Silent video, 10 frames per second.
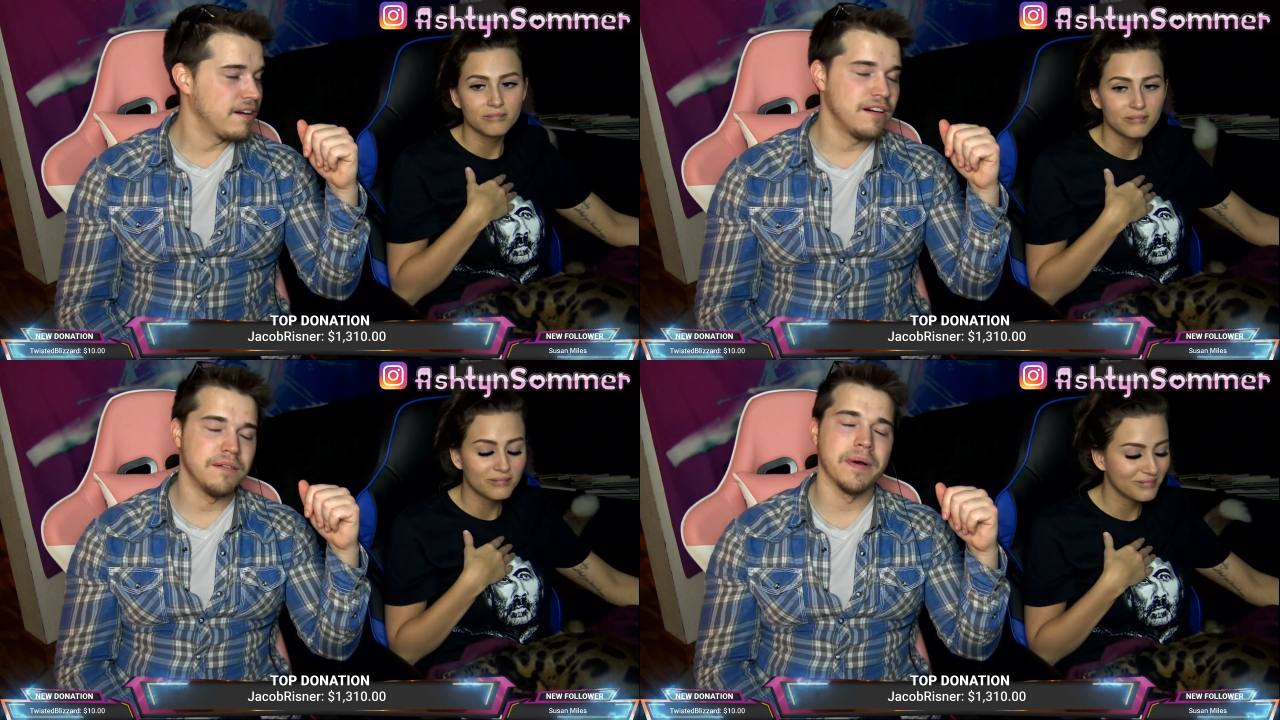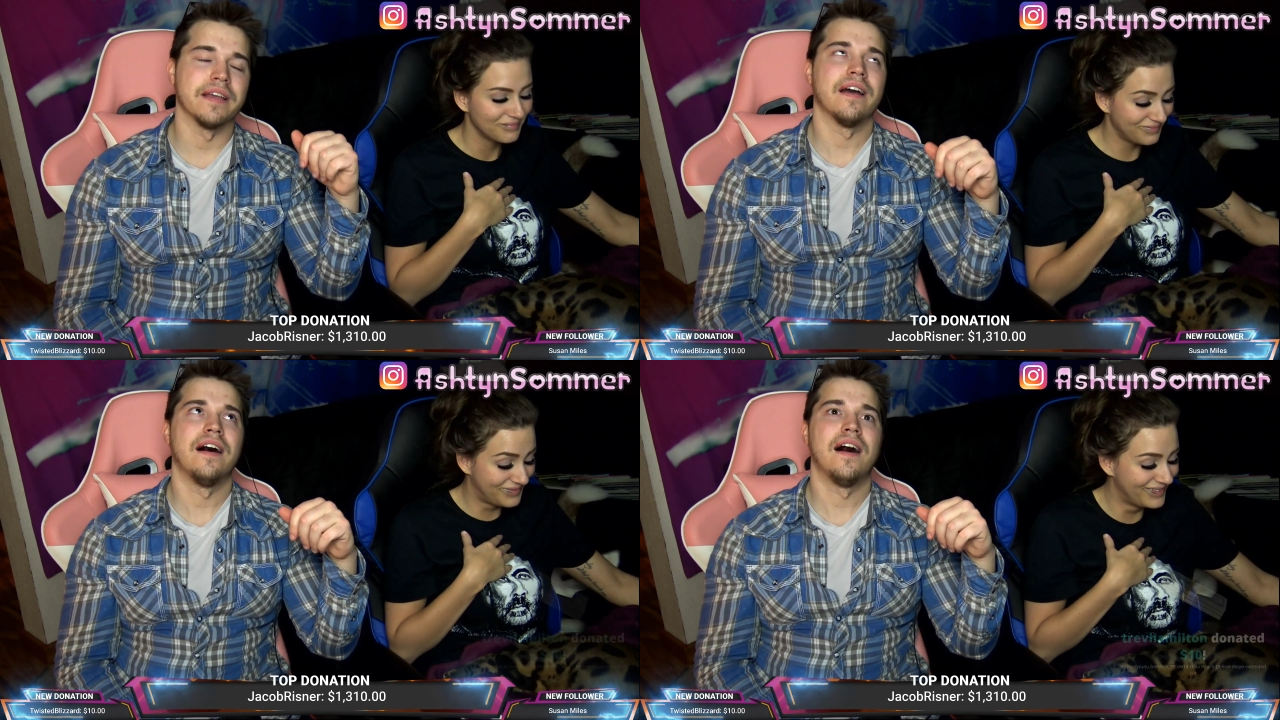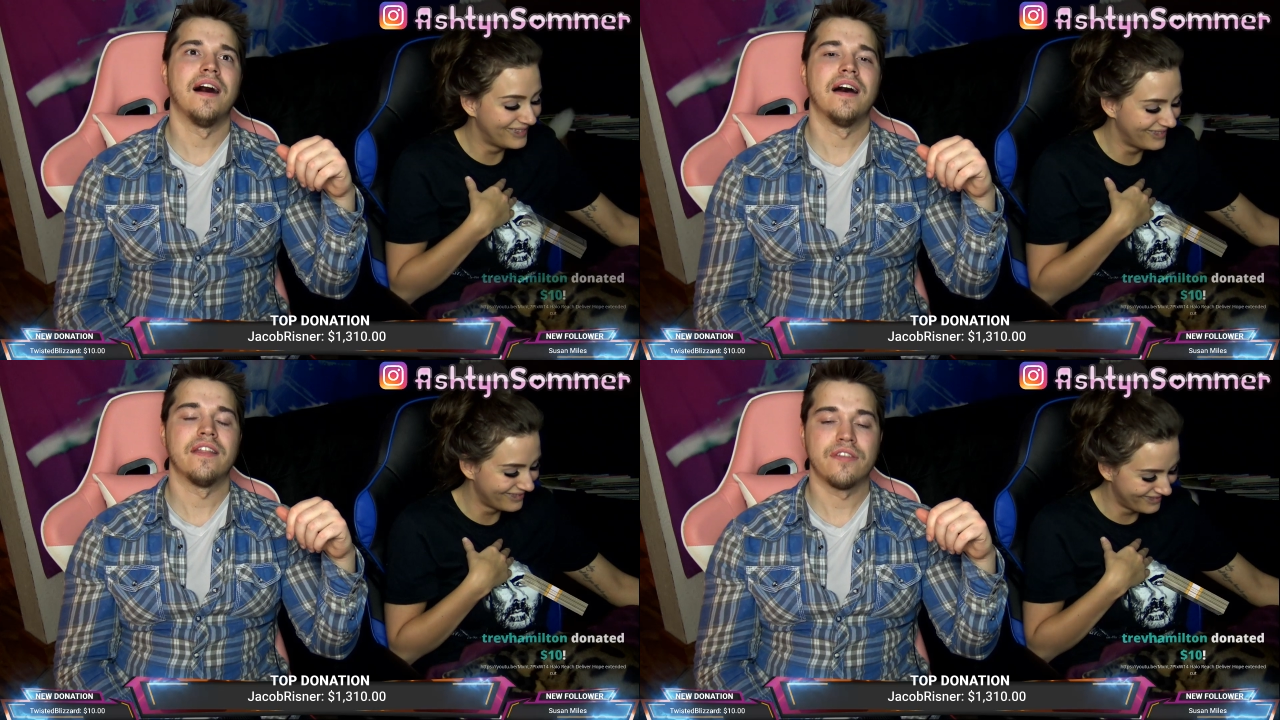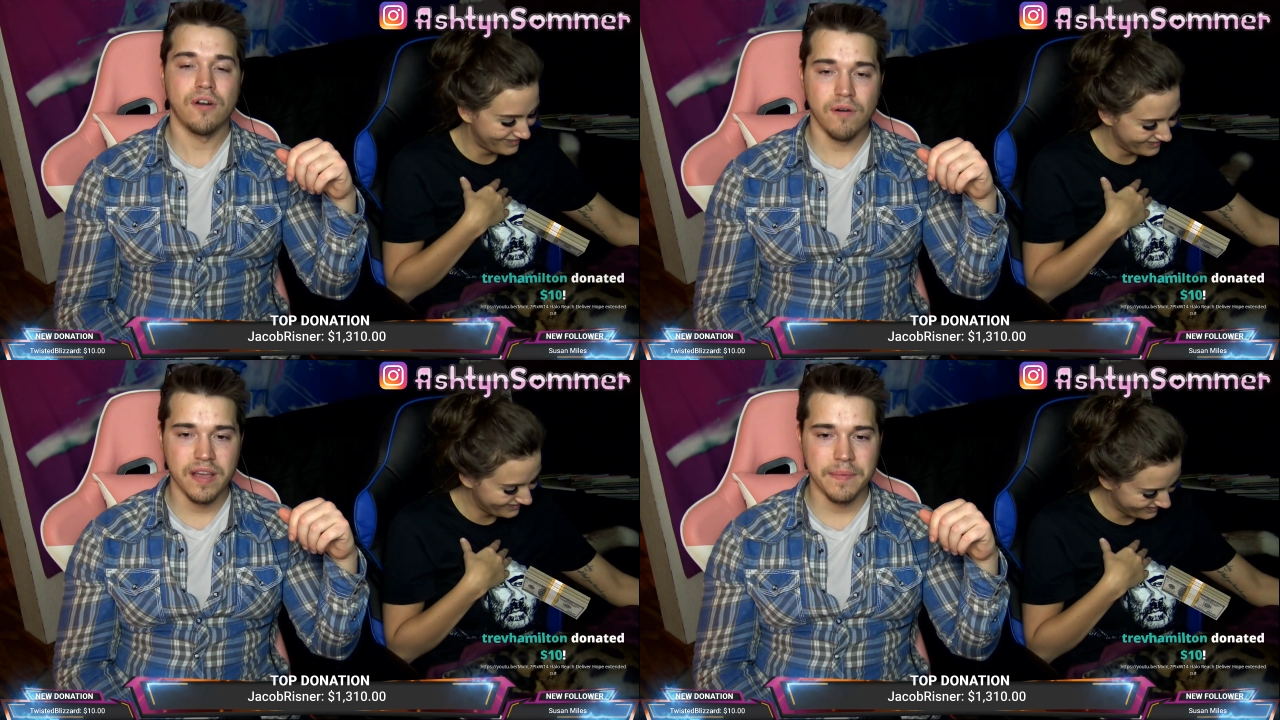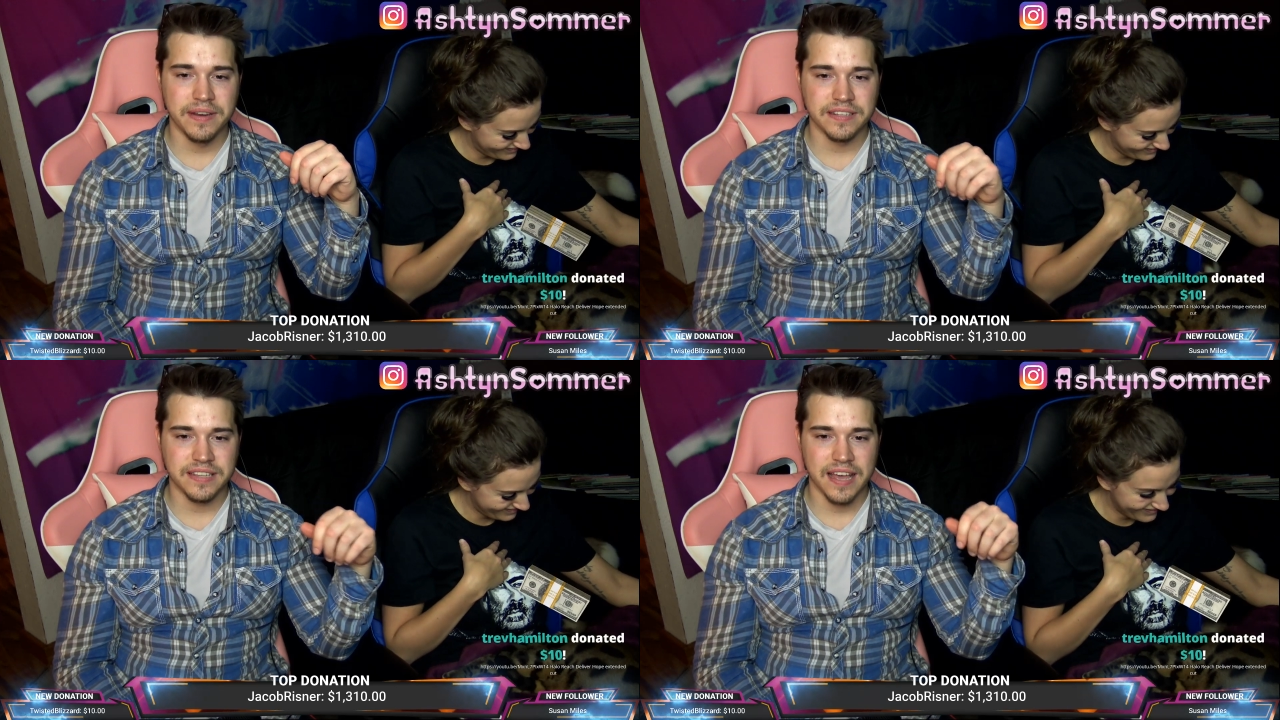Speaker 1: Oh my God! Throw him in
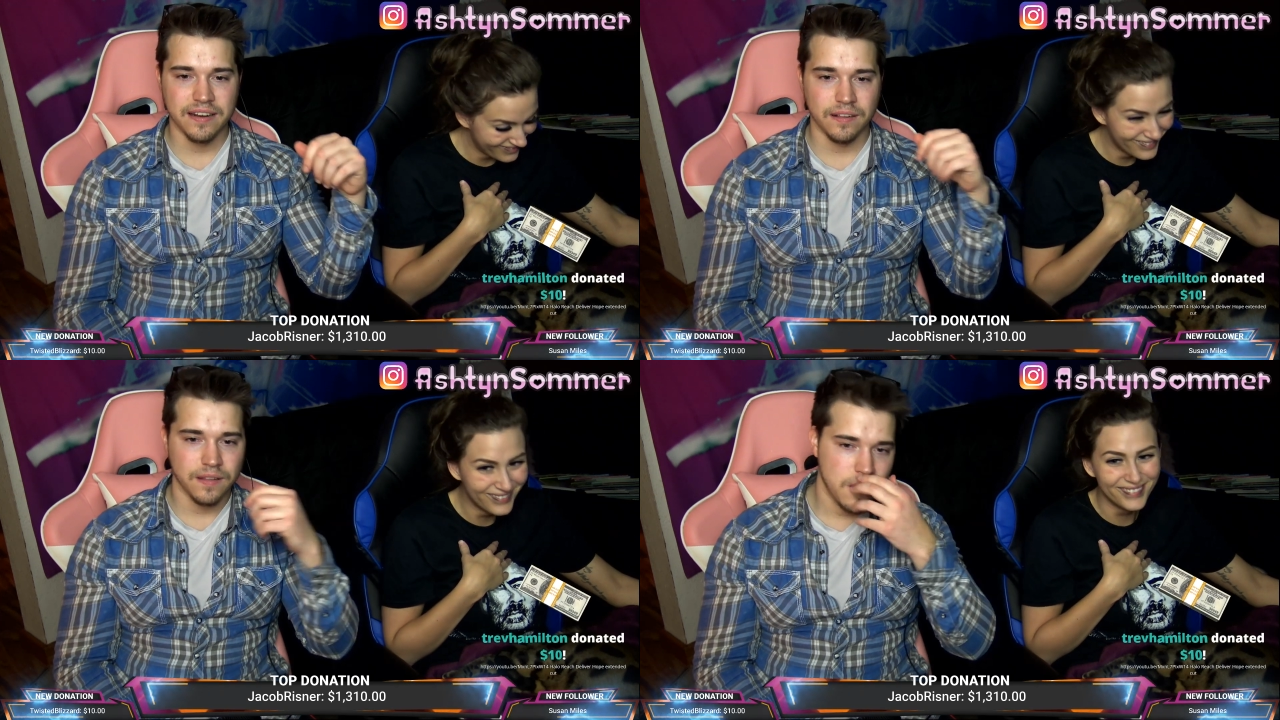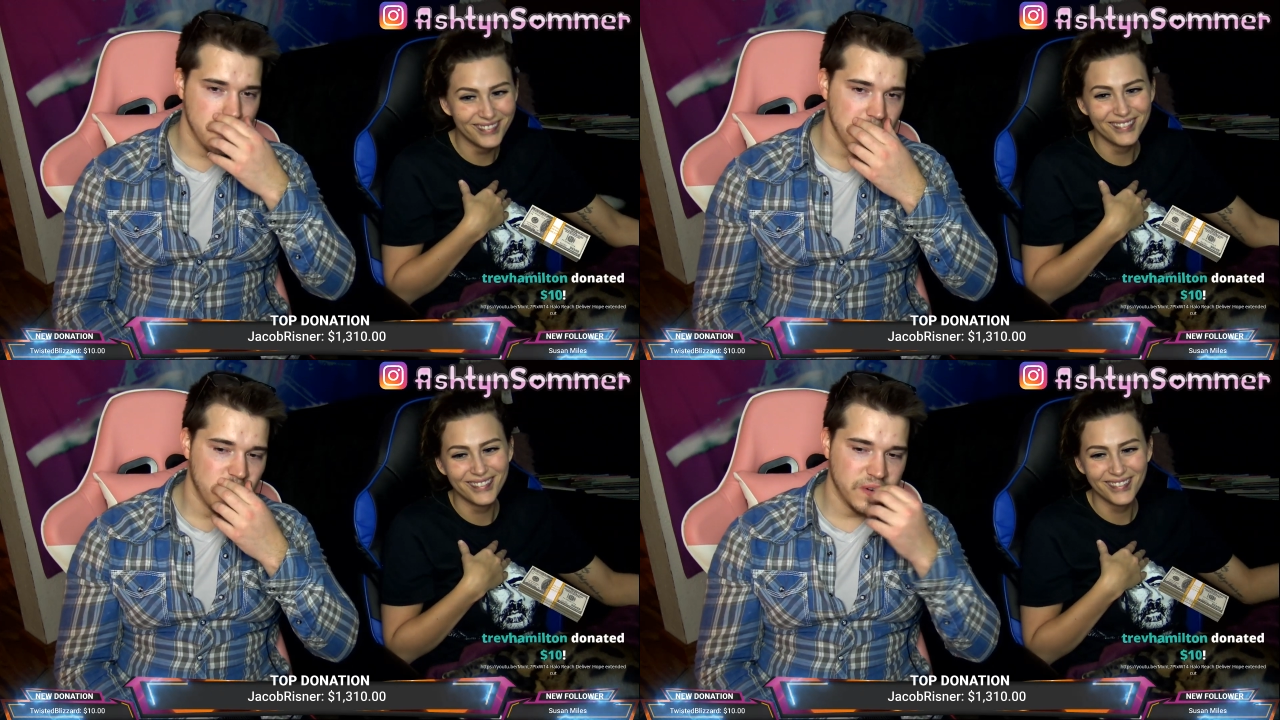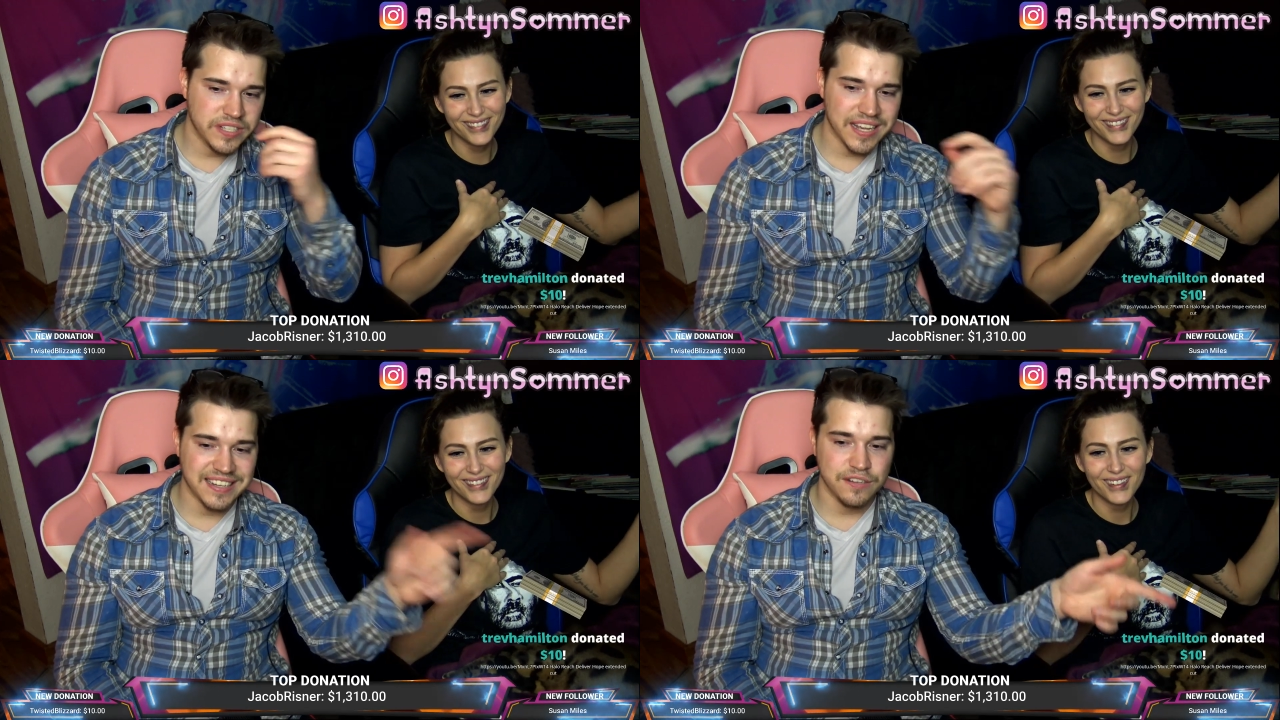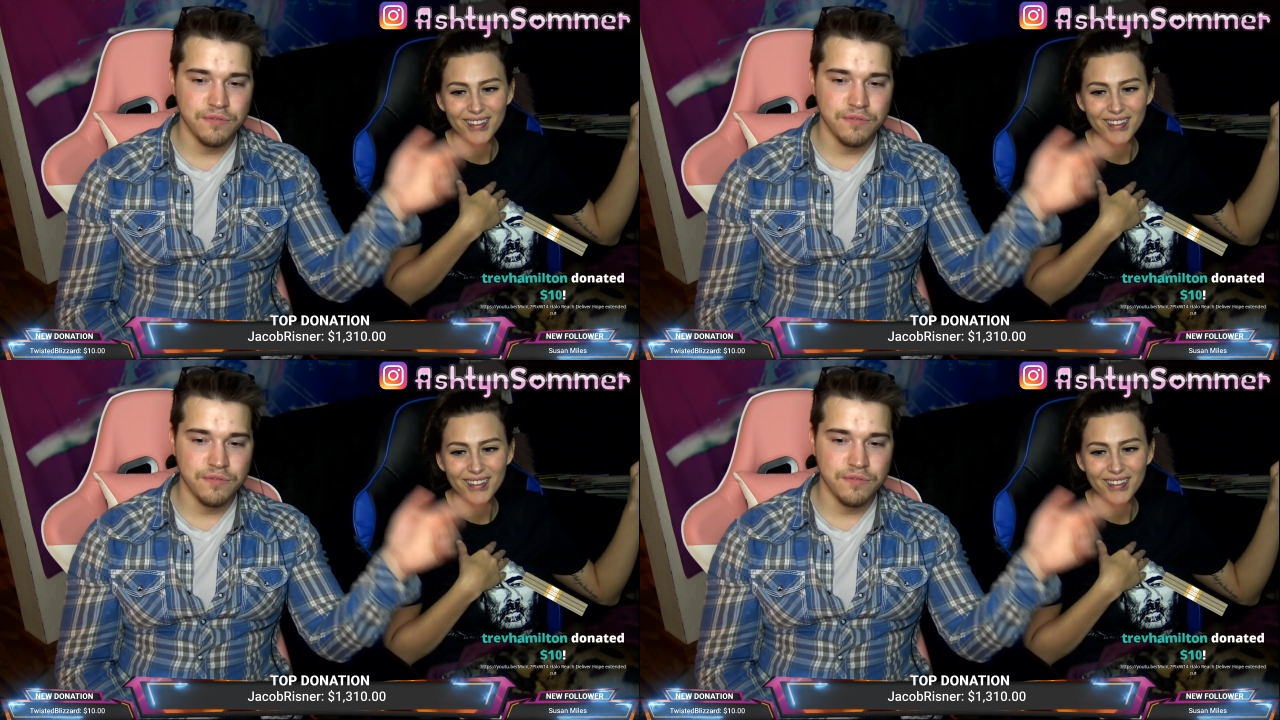his kennel. He's got two